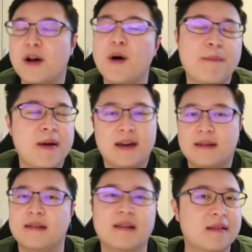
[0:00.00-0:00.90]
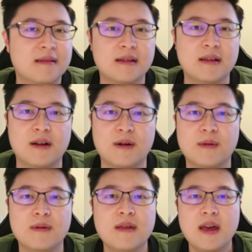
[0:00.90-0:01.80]
and hoping, you
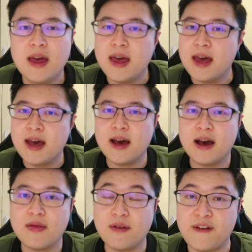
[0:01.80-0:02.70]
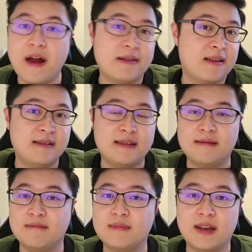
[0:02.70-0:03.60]
know, the virus can
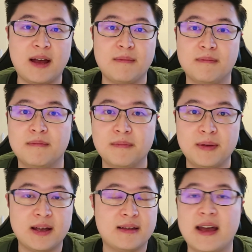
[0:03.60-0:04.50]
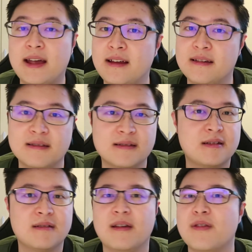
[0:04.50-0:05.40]
be
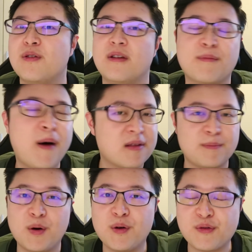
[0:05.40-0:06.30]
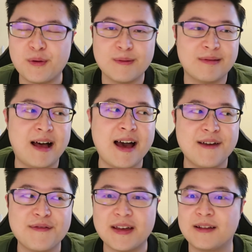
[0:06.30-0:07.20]
contained as soon as possible so
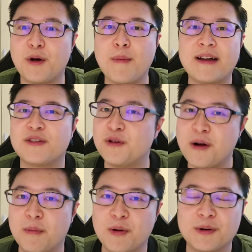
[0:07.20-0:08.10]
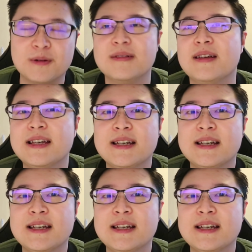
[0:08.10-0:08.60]
life can go back to normal.